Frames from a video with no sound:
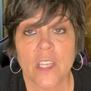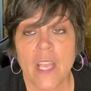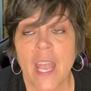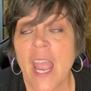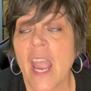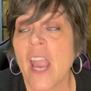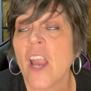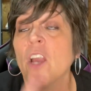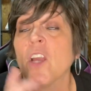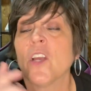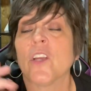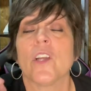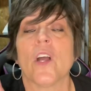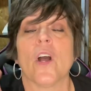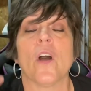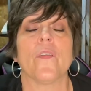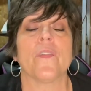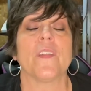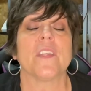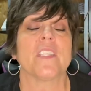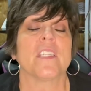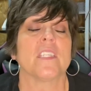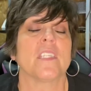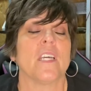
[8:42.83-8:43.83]
I heard all
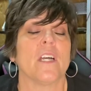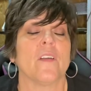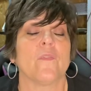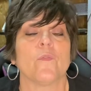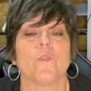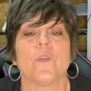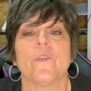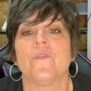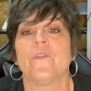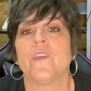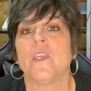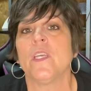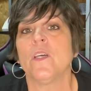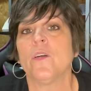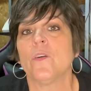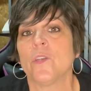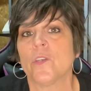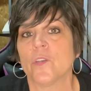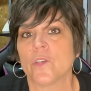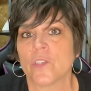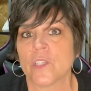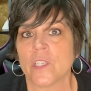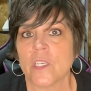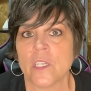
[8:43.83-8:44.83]
this stuff. Reveal
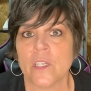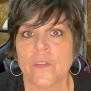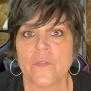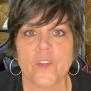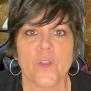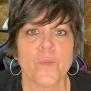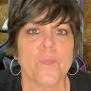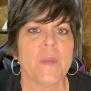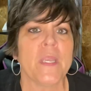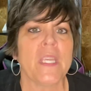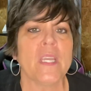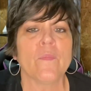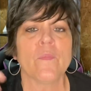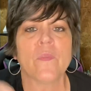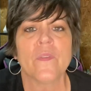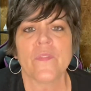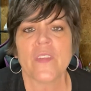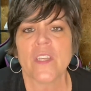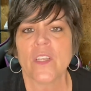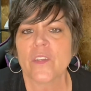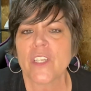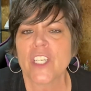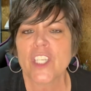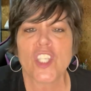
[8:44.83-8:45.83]
yourself. You're being
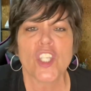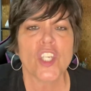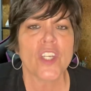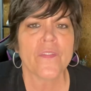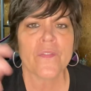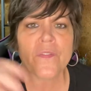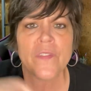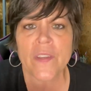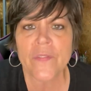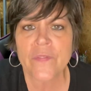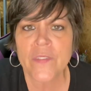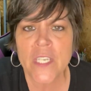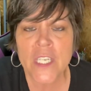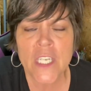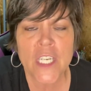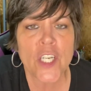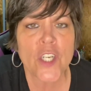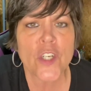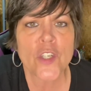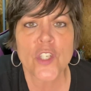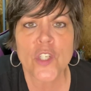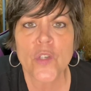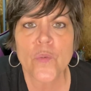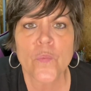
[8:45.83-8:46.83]
revealed. It took 50
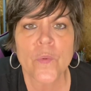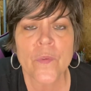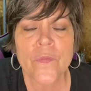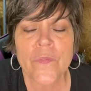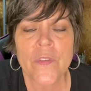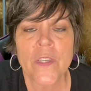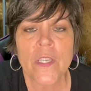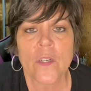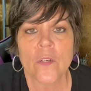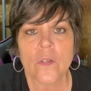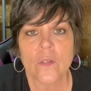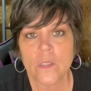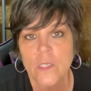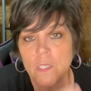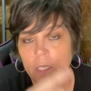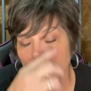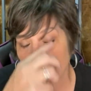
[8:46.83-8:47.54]
years to reveal.